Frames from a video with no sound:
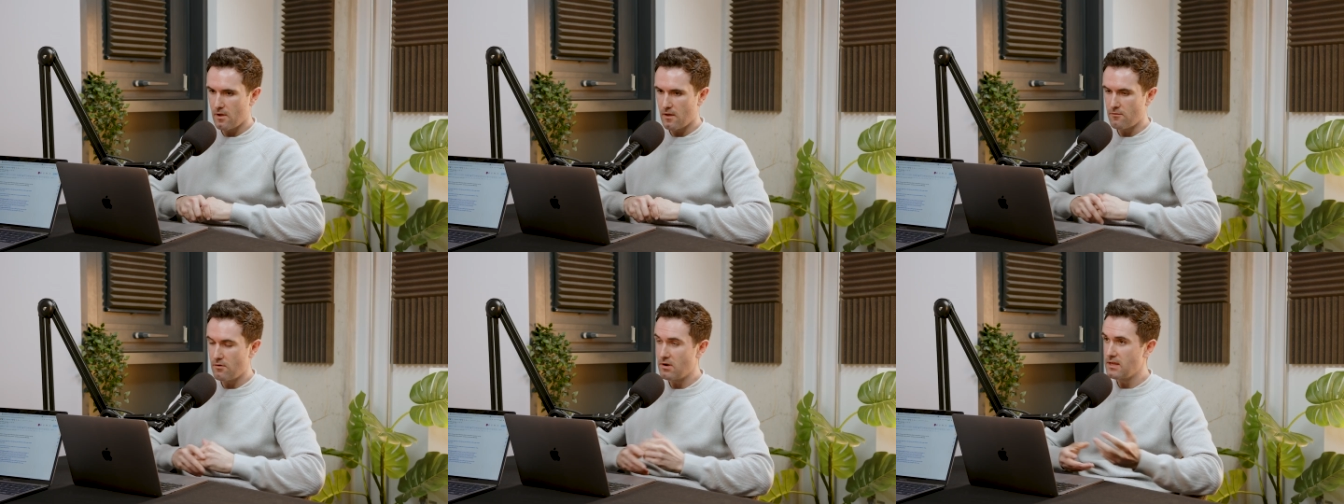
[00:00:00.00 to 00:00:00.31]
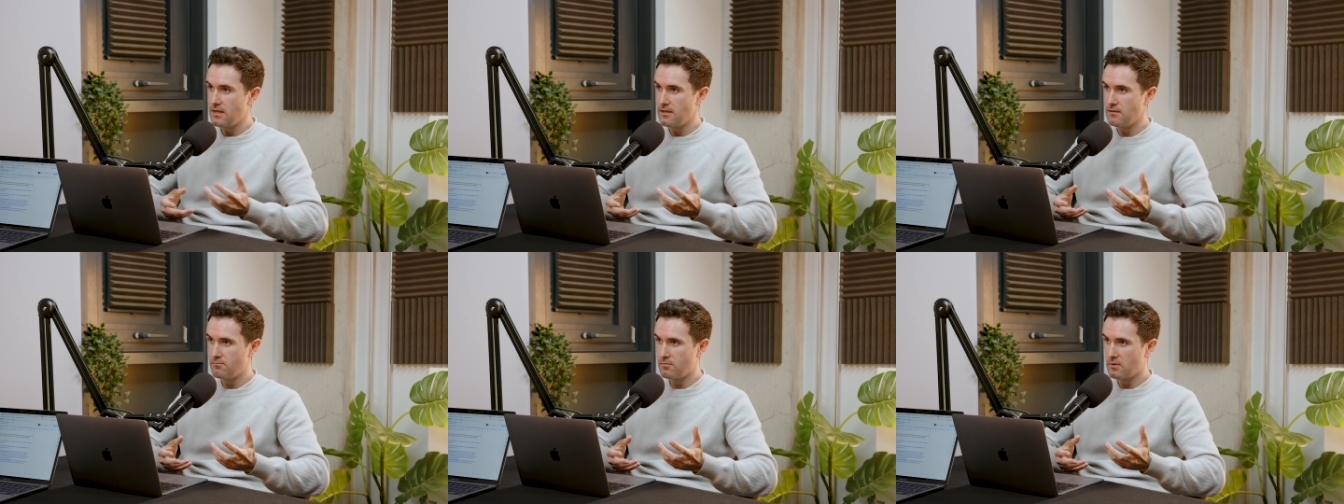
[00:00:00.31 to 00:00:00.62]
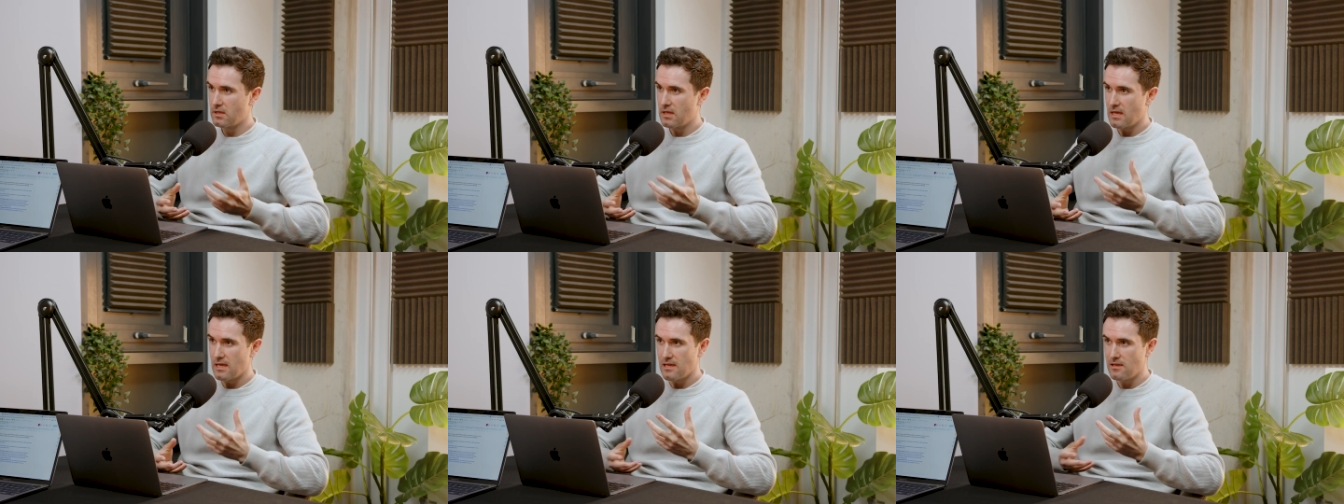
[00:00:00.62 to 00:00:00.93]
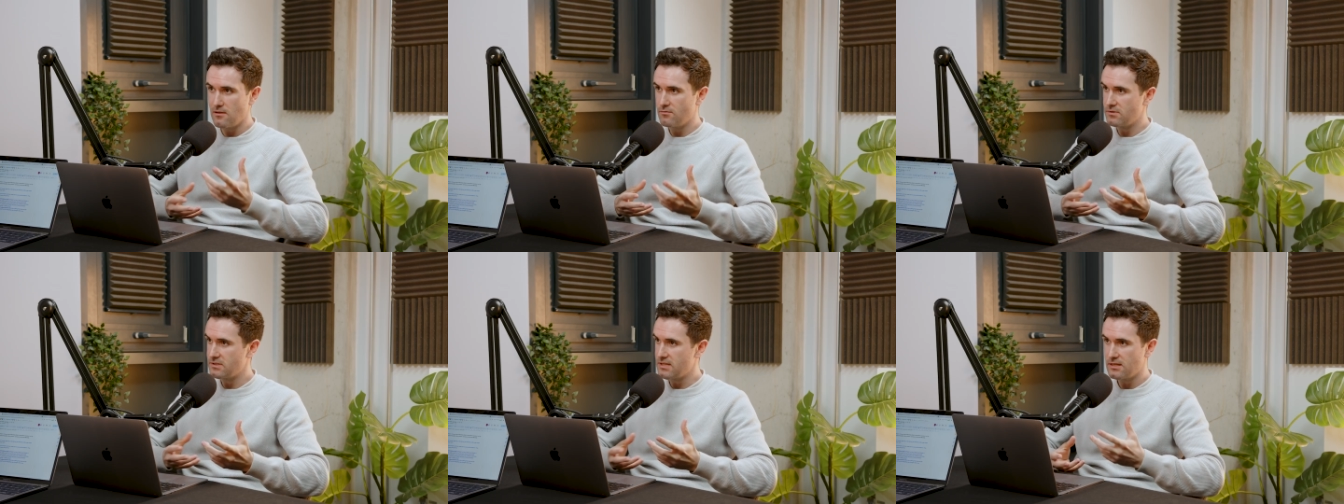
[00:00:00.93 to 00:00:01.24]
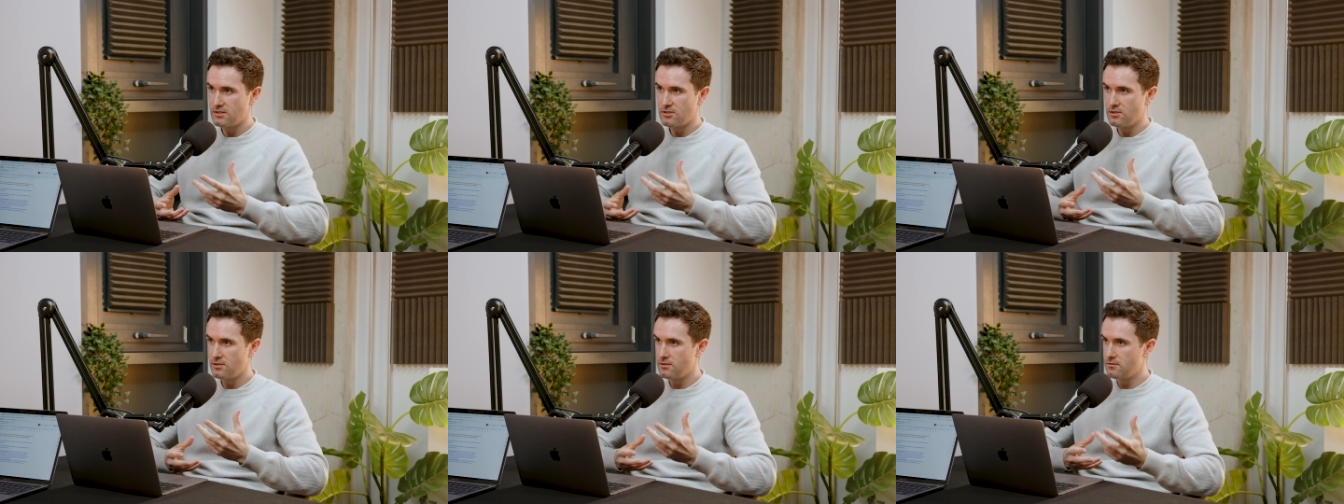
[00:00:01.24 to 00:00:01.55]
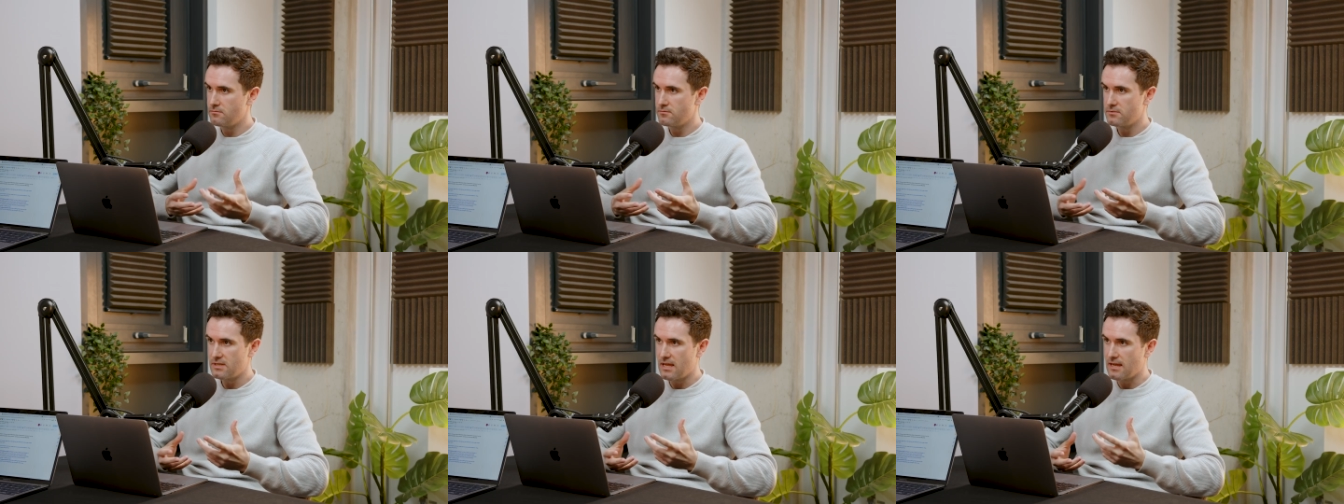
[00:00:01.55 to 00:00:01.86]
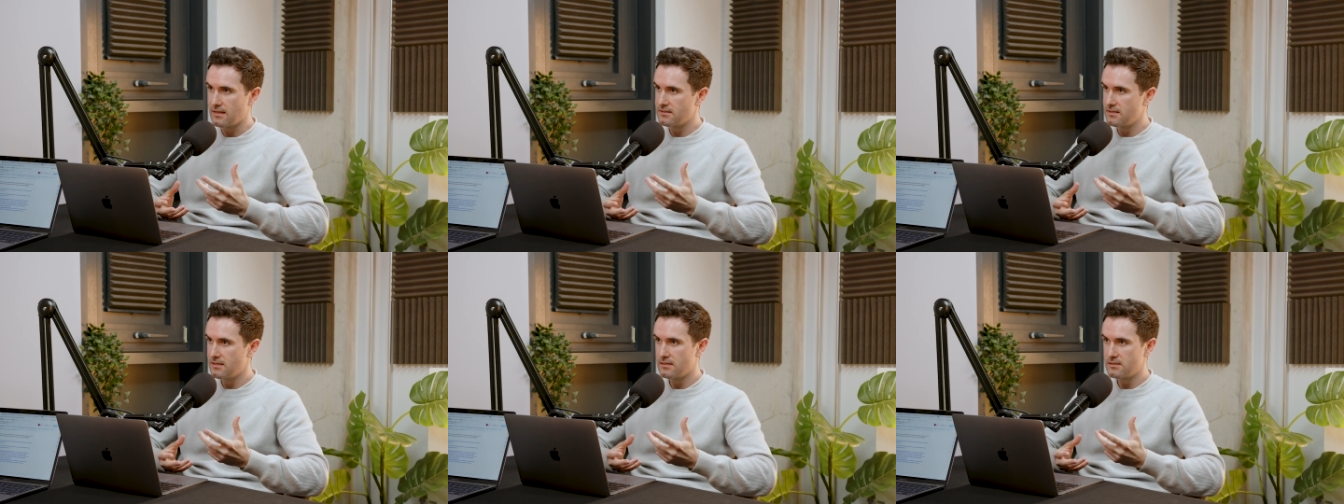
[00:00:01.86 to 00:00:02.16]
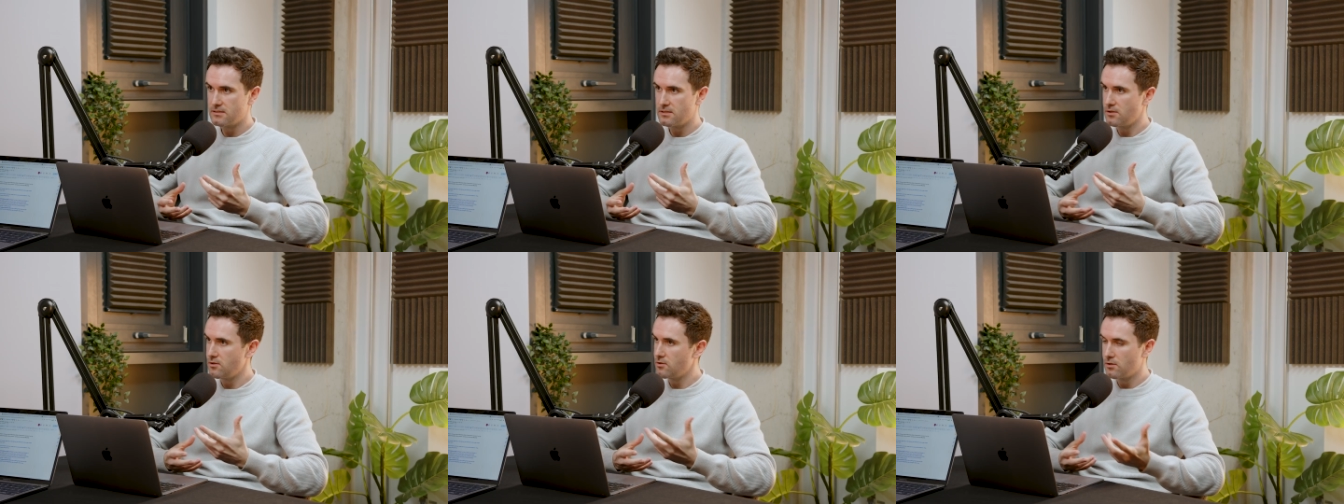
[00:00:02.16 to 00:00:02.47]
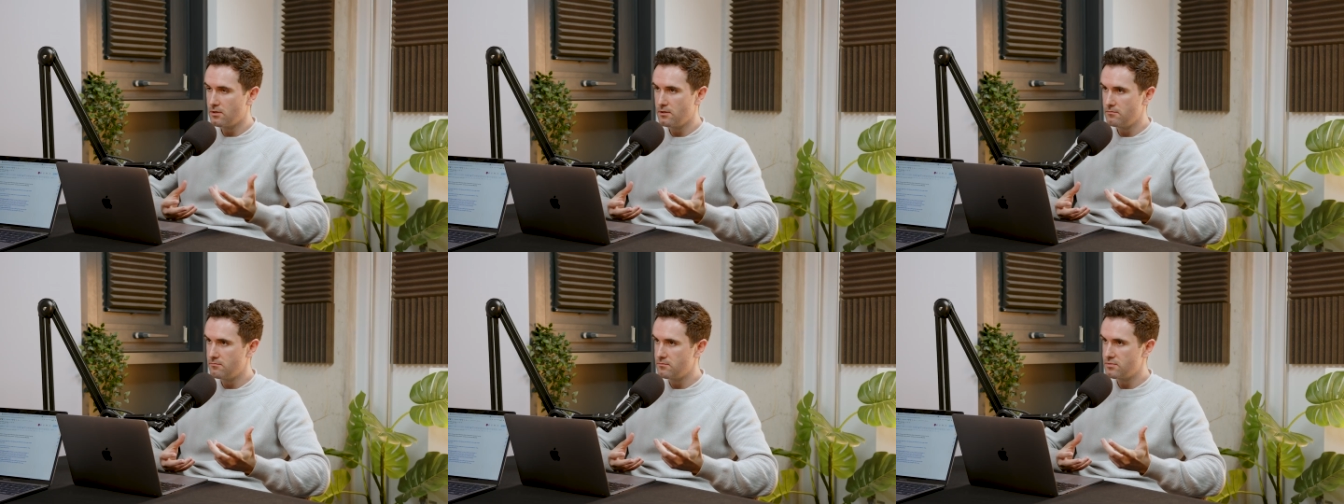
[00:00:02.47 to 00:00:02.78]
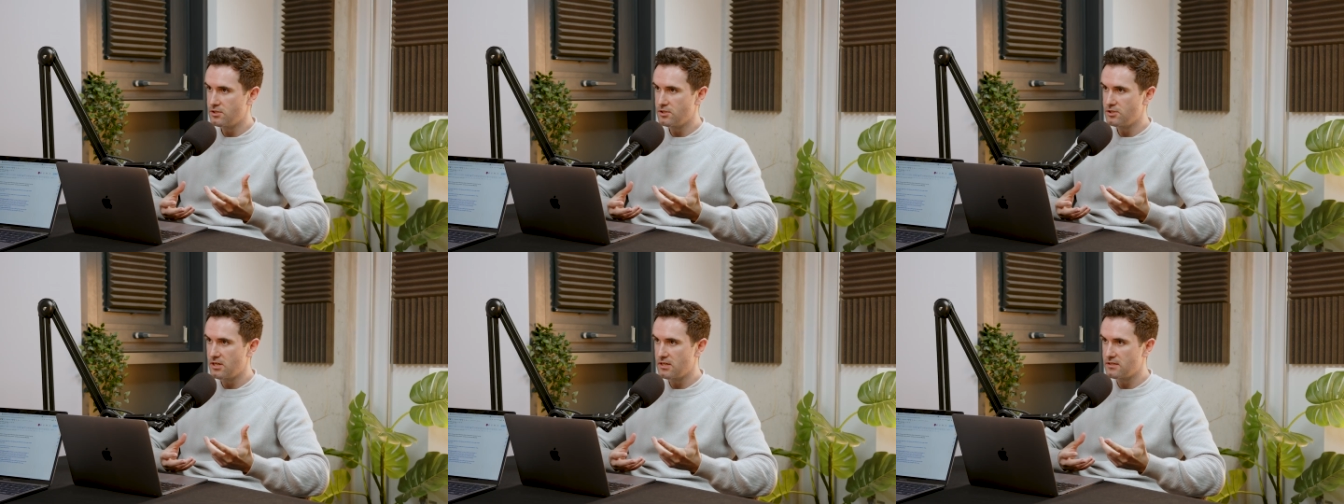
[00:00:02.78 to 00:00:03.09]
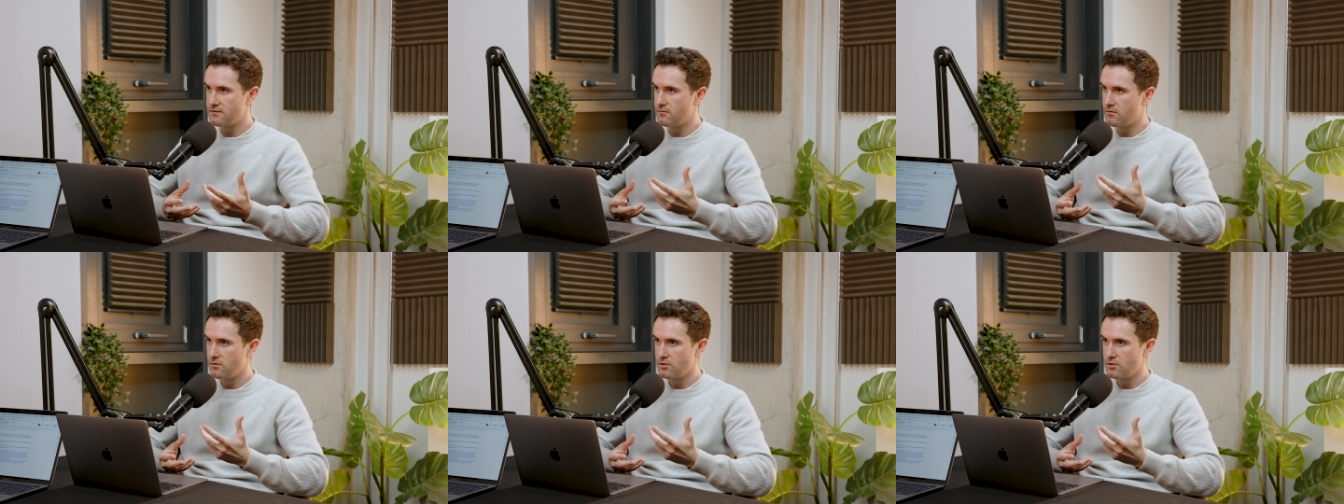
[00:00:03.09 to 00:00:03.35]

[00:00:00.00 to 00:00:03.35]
there any key retention tactics that you can suggest for a